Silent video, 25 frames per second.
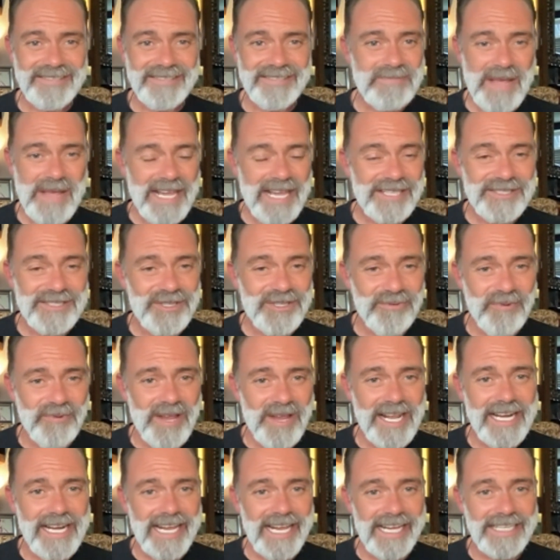picture
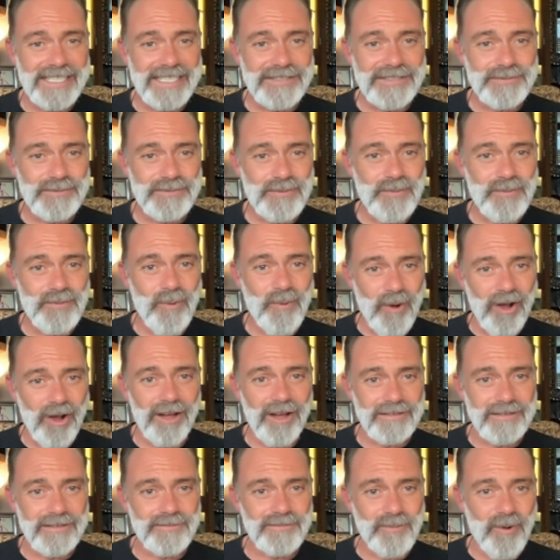really
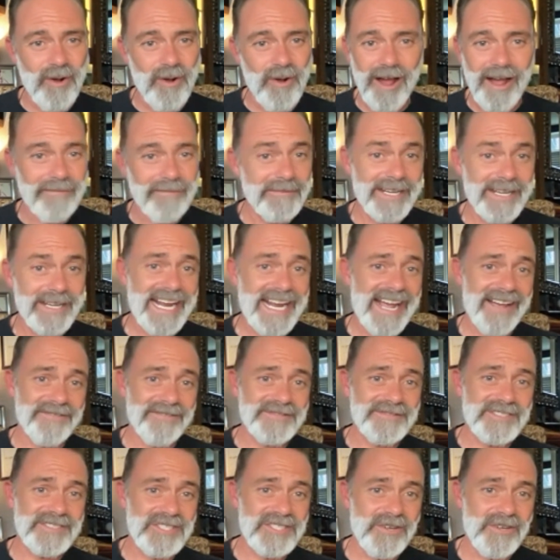what I'm going to
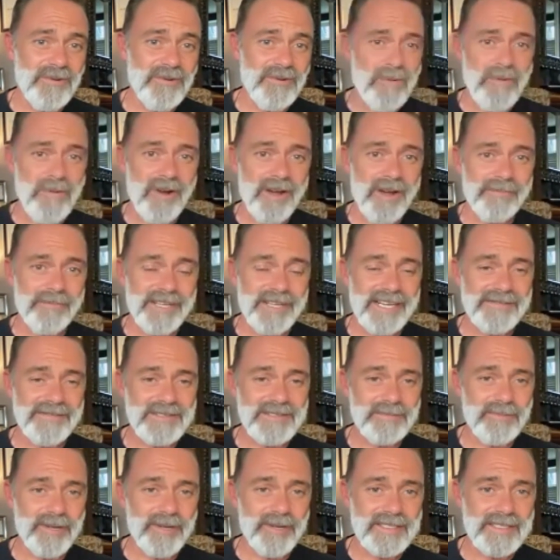have to do or what I'm going to have
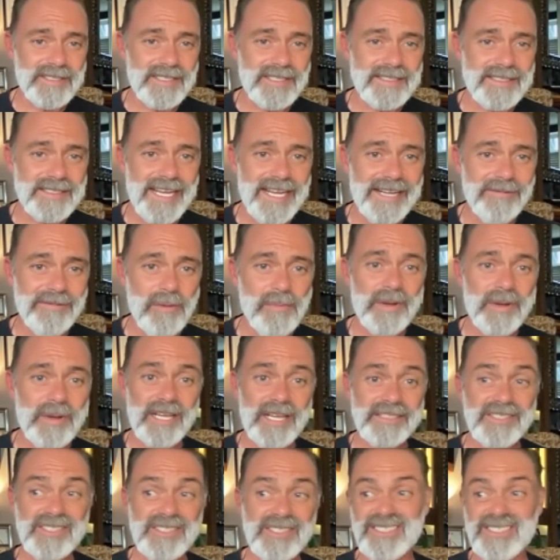to bring to the table. But
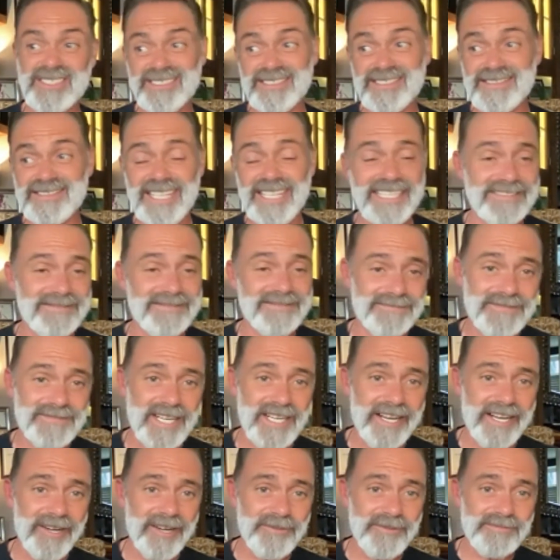I
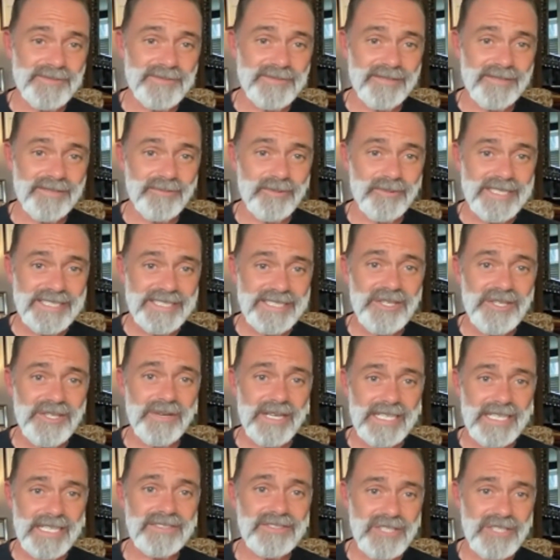hope that we do
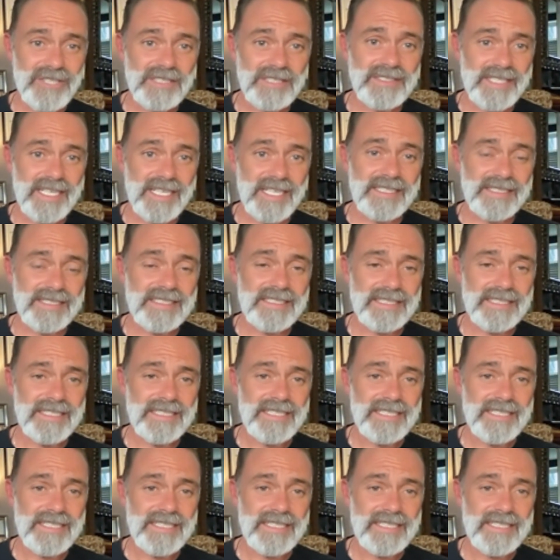it justice.